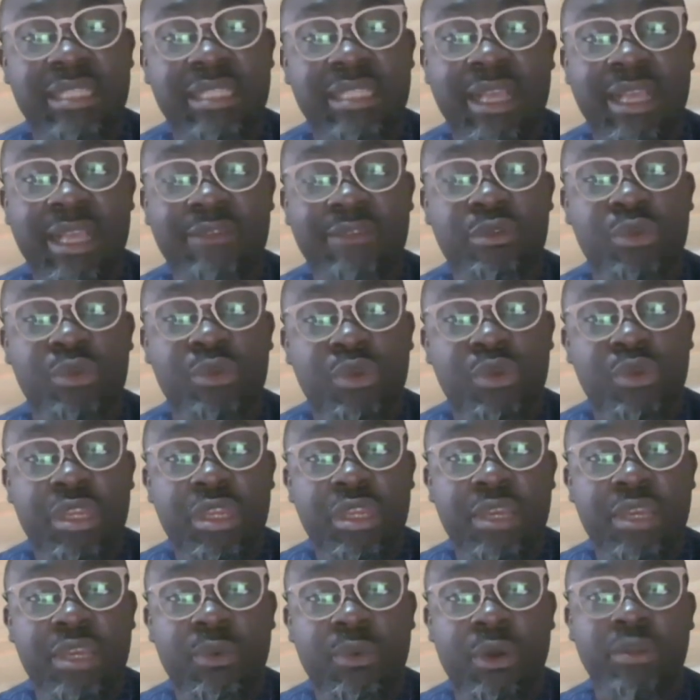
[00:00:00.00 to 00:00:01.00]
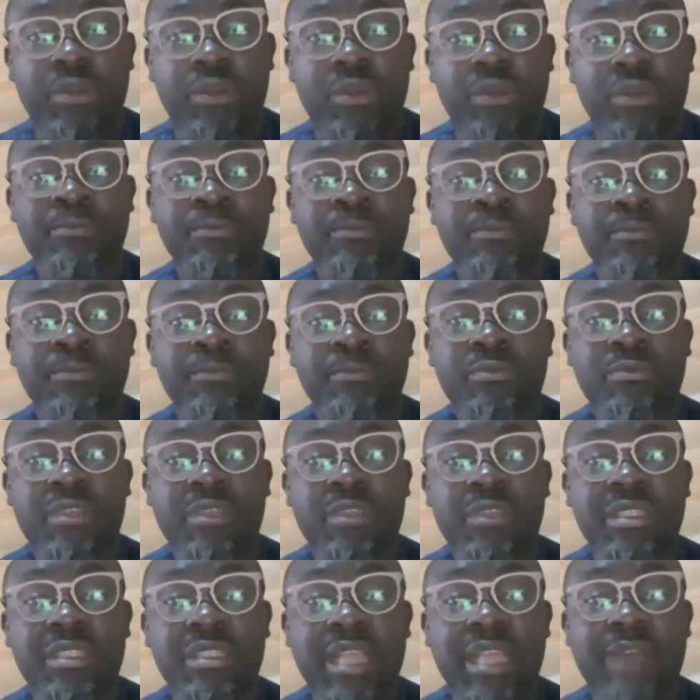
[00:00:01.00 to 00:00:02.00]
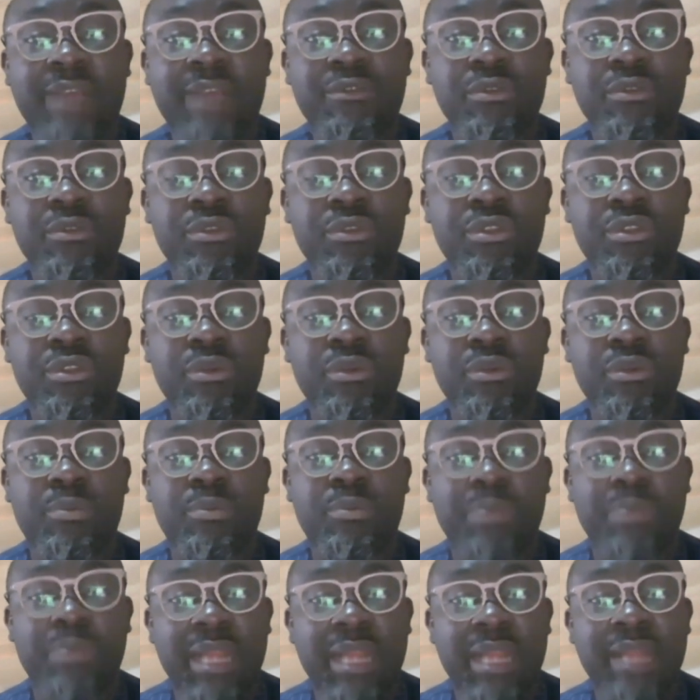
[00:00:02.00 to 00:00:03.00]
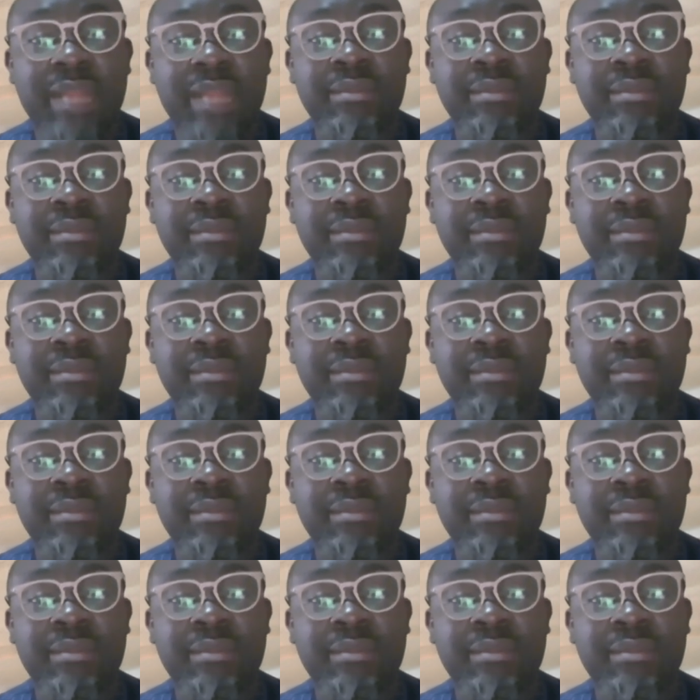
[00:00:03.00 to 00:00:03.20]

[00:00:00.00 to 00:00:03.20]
They have to look inward. They have to, you know, plan,